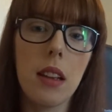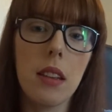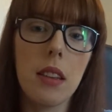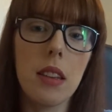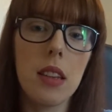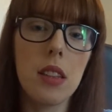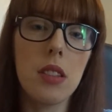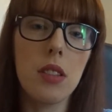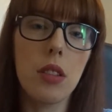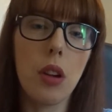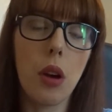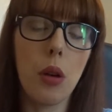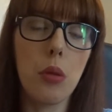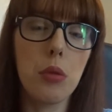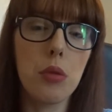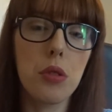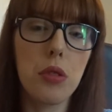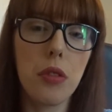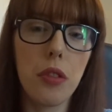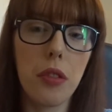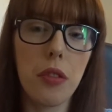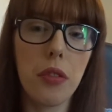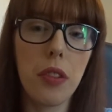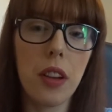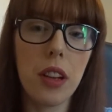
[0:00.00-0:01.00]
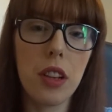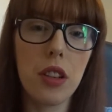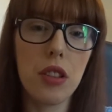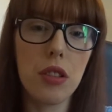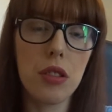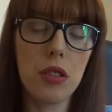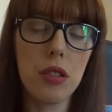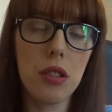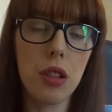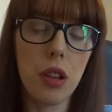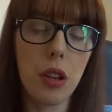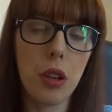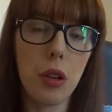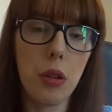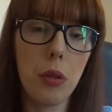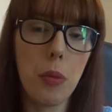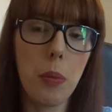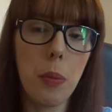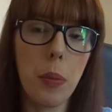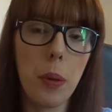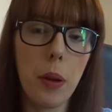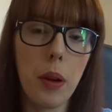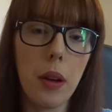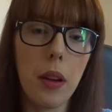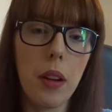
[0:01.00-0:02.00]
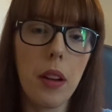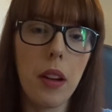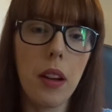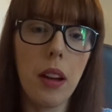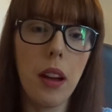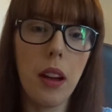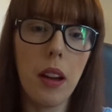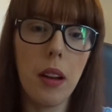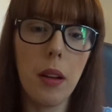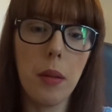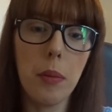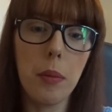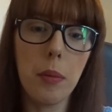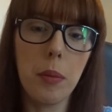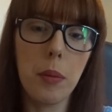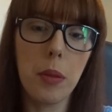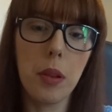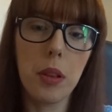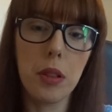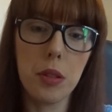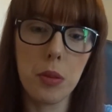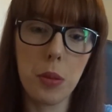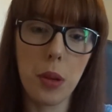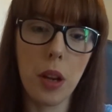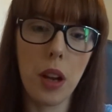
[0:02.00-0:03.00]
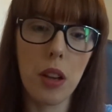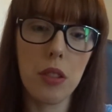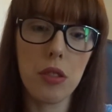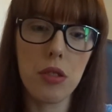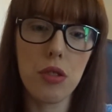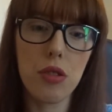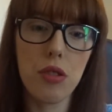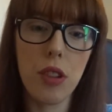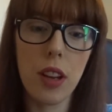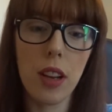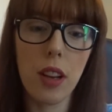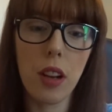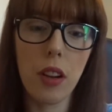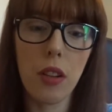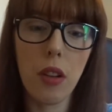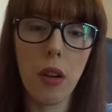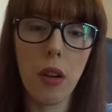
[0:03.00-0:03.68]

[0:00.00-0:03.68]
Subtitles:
this goes for fiction too, but because we're concentrating on